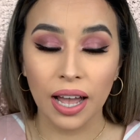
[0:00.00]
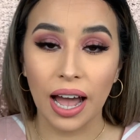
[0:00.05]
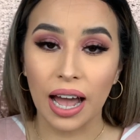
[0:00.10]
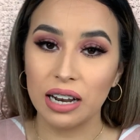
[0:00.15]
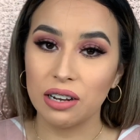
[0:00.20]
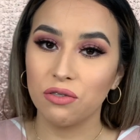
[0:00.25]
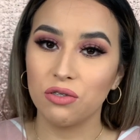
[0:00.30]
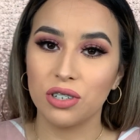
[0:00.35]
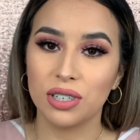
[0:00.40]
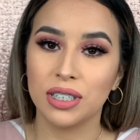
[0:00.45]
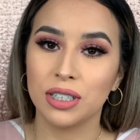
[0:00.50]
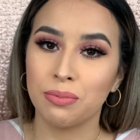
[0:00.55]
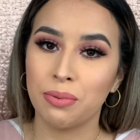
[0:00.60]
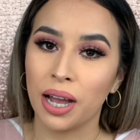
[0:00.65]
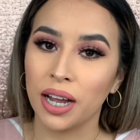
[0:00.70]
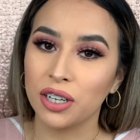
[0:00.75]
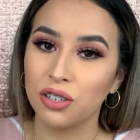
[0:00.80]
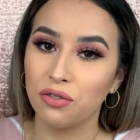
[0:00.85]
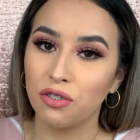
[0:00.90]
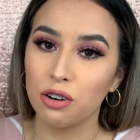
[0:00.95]
out of
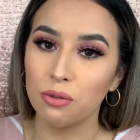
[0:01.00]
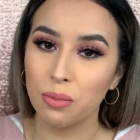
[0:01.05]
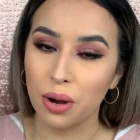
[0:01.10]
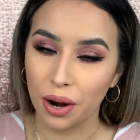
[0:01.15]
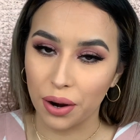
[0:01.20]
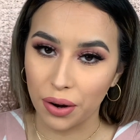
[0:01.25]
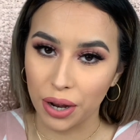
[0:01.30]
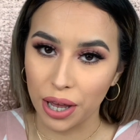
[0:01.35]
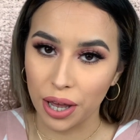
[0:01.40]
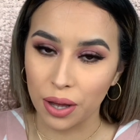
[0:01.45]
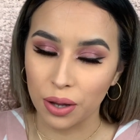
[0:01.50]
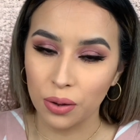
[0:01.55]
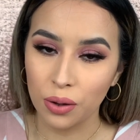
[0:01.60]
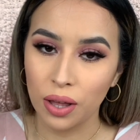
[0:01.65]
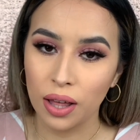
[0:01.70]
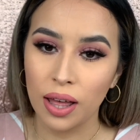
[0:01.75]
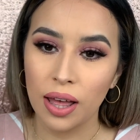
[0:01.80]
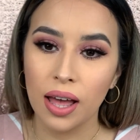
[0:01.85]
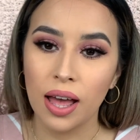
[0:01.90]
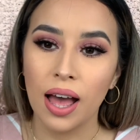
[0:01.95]
respect for
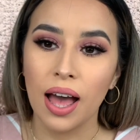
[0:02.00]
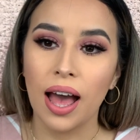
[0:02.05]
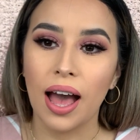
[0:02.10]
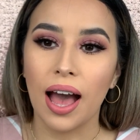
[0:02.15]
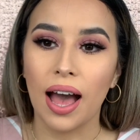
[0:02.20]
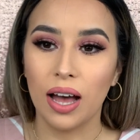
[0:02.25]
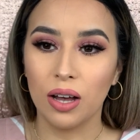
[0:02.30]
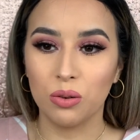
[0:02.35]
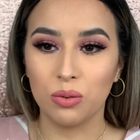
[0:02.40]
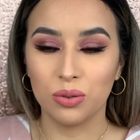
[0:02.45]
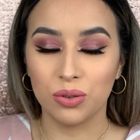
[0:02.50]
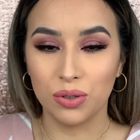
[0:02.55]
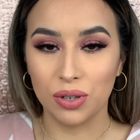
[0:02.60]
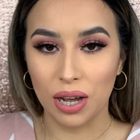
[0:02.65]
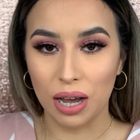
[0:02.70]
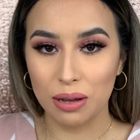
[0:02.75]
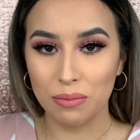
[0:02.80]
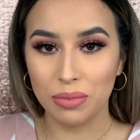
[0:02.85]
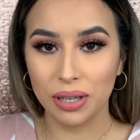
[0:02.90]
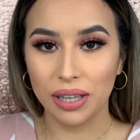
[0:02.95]
Mario, I will
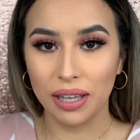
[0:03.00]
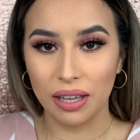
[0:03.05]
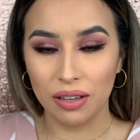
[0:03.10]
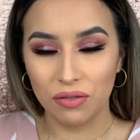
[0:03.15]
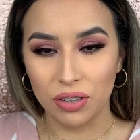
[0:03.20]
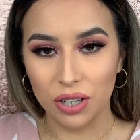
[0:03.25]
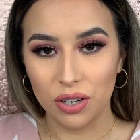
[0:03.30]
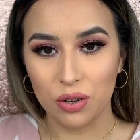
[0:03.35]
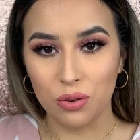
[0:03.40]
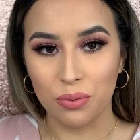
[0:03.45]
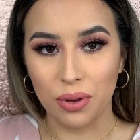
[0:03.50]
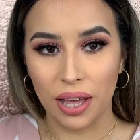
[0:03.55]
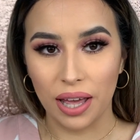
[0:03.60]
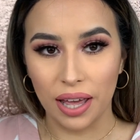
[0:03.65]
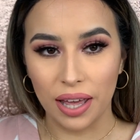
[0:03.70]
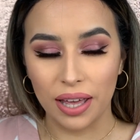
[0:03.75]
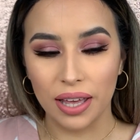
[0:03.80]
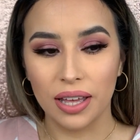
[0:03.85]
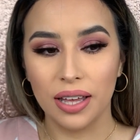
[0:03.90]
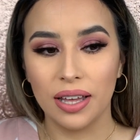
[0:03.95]
not be giving
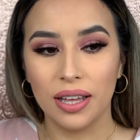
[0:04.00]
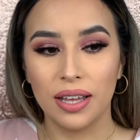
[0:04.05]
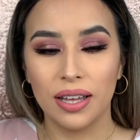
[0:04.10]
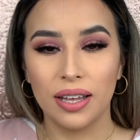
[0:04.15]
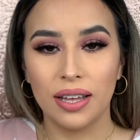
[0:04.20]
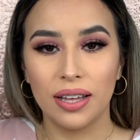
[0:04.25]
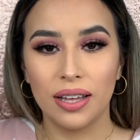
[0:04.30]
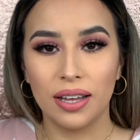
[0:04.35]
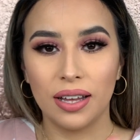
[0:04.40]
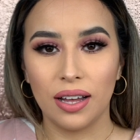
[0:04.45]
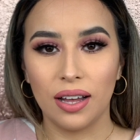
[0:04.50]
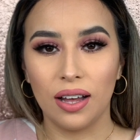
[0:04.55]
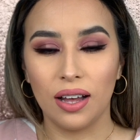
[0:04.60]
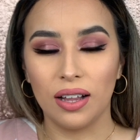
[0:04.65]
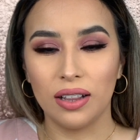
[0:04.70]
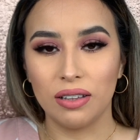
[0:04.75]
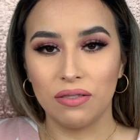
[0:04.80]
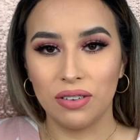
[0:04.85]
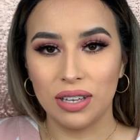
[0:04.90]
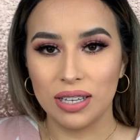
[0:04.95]
away
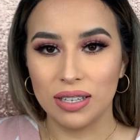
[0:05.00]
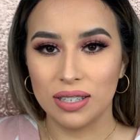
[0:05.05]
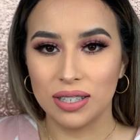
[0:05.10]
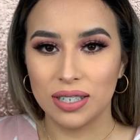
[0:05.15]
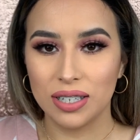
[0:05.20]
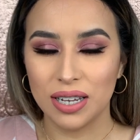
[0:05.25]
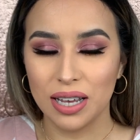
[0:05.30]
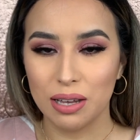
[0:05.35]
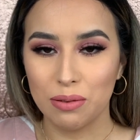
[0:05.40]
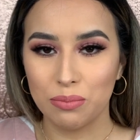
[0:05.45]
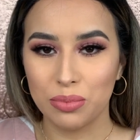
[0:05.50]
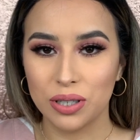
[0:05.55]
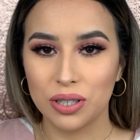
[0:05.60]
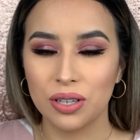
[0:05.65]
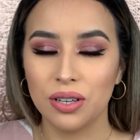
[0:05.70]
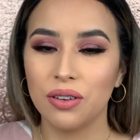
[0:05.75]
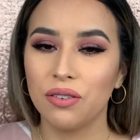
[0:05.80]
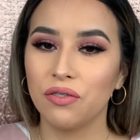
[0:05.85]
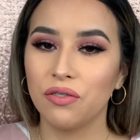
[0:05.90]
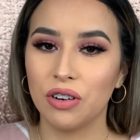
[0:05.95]
all of his
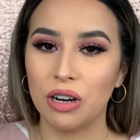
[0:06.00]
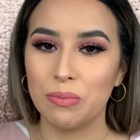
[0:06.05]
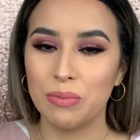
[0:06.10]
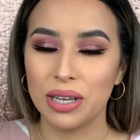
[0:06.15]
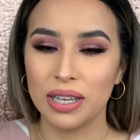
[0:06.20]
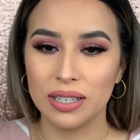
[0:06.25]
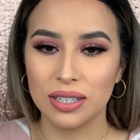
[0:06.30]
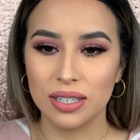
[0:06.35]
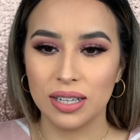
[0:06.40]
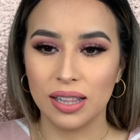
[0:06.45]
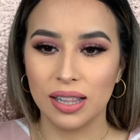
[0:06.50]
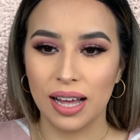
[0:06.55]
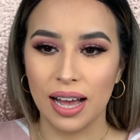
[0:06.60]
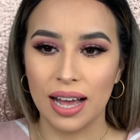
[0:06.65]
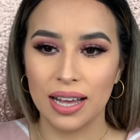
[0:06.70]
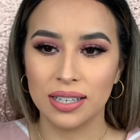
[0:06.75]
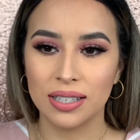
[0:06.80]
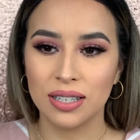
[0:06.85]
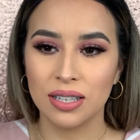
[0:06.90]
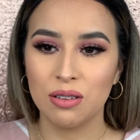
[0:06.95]
tips from his
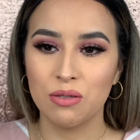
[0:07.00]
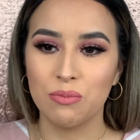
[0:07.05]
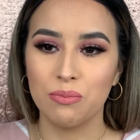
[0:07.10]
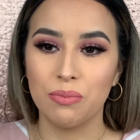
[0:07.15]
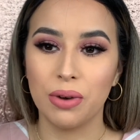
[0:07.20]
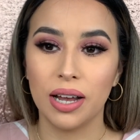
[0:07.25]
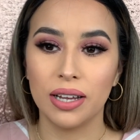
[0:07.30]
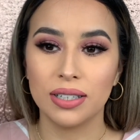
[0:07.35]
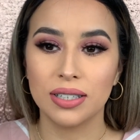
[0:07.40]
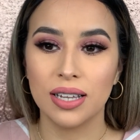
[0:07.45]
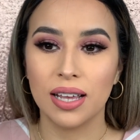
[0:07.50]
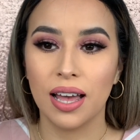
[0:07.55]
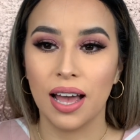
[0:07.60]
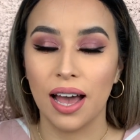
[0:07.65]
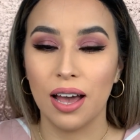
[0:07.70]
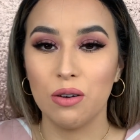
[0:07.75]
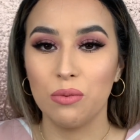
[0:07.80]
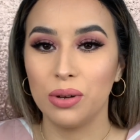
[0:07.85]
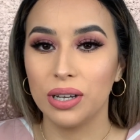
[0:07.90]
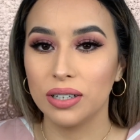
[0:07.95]
class, but
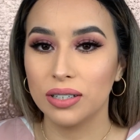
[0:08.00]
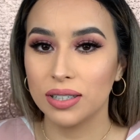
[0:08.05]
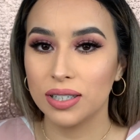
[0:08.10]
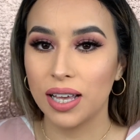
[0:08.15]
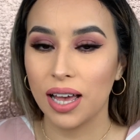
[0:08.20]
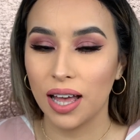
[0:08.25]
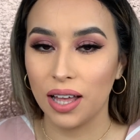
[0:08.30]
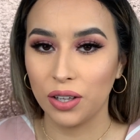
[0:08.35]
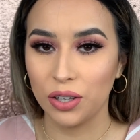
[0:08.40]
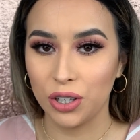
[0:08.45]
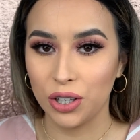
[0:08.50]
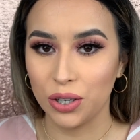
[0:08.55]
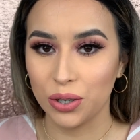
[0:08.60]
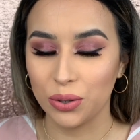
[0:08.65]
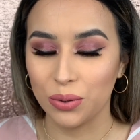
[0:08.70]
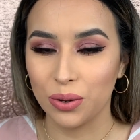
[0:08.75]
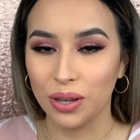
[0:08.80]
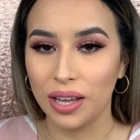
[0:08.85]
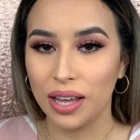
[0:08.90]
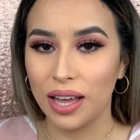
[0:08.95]
I will tell
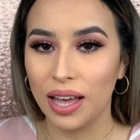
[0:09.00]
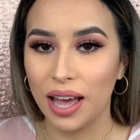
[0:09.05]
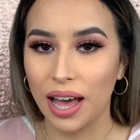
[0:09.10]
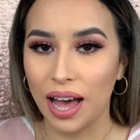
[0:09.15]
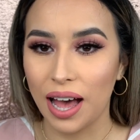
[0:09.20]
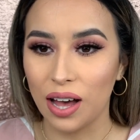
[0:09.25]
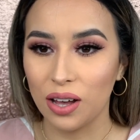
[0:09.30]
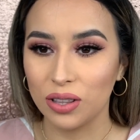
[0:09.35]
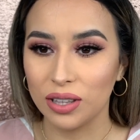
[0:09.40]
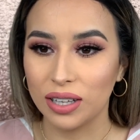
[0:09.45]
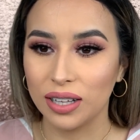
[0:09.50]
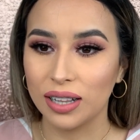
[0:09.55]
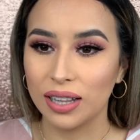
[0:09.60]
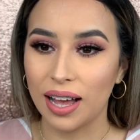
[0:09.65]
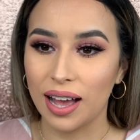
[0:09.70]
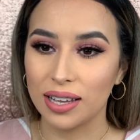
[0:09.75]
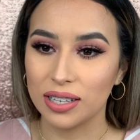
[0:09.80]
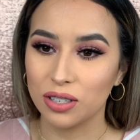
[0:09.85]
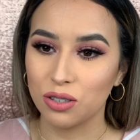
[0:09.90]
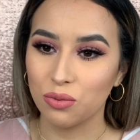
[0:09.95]
you how the
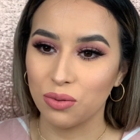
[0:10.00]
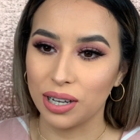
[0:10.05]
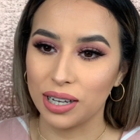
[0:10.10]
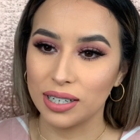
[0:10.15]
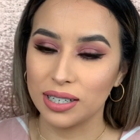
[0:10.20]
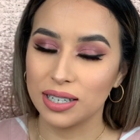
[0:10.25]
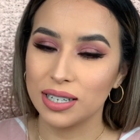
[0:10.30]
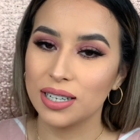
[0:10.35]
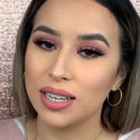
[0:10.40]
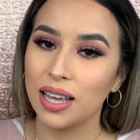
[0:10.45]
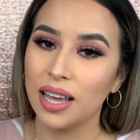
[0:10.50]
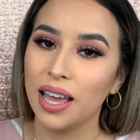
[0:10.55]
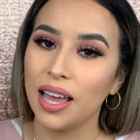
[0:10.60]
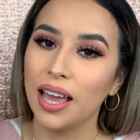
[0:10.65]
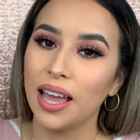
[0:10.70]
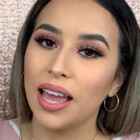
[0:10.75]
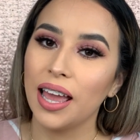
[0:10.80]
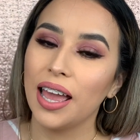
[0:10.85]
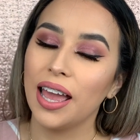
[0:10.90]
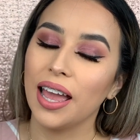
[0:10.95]
class went
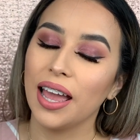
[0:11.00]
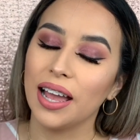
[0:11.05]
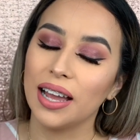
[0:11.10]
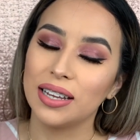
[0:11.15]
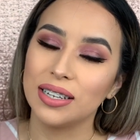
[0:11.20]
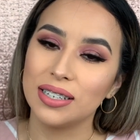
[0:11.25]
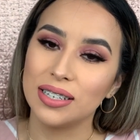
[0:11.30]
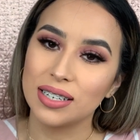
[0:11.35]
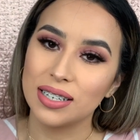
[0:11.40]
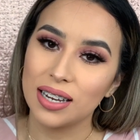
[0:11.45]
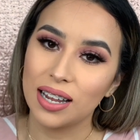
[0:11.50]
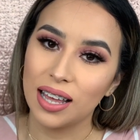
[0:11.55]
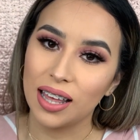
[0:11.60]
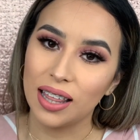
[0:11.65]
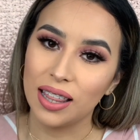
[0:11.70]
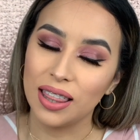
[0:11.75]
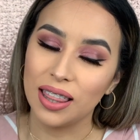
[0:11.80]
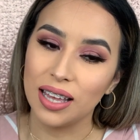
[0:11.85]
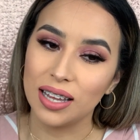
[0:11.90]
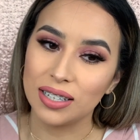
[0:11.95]
and
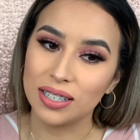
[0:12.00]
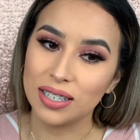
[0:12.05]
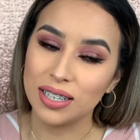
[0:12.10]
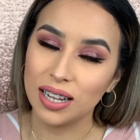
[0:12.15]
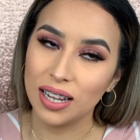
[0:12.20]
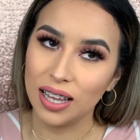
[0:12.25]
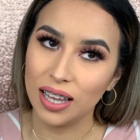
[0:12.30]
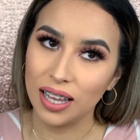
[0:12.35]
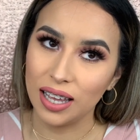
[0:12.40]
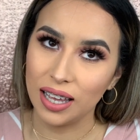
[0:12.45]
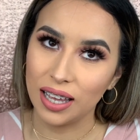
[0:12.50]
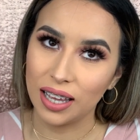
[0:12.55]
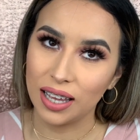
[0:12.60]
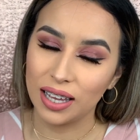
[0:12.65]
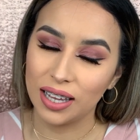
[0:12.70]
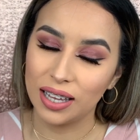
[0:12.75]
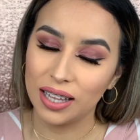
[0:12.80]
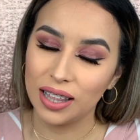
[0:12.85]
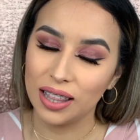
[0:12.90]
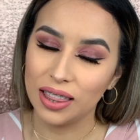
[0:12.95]
the
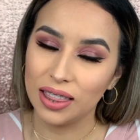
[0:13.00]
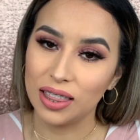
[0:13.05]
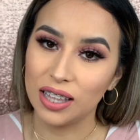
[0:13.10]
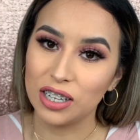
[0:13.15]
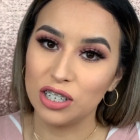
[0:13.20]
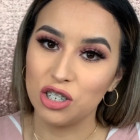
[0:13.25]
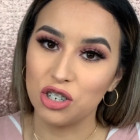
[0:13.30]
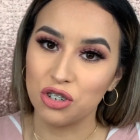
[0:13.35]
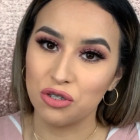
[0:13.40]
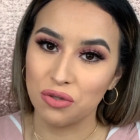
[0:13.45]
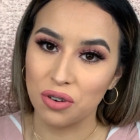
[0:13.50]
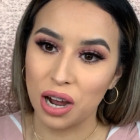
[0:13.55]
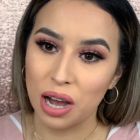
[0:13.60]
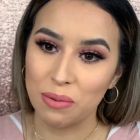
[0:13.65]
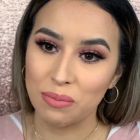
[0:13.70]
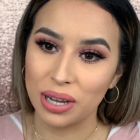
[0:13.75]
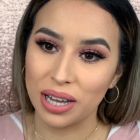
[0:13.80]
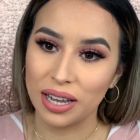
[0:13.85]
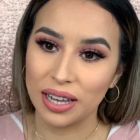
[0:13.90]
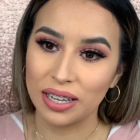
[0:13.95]
tea, the
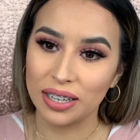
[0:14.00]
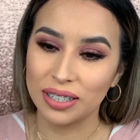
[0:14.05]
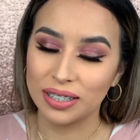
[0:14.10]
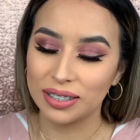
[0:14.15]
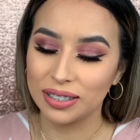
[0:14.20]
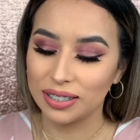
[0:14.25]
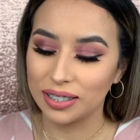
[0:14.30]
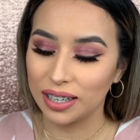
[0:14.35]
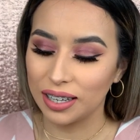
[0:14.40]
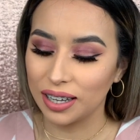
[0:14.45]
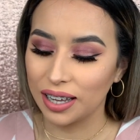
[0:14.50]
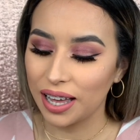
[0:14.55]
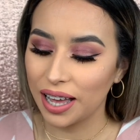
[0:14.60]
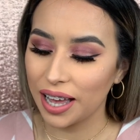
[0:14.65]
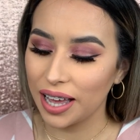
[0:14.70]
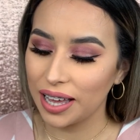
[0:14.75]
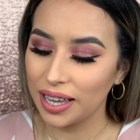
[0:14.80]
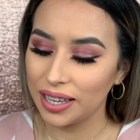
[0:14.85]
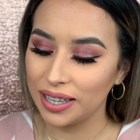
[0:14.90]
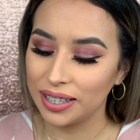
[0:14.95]
drama,
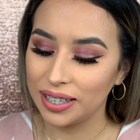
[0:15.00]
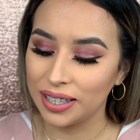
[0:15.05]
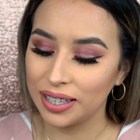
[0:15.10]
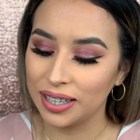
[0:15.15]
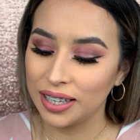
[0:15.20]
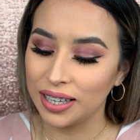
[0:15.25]
Okay?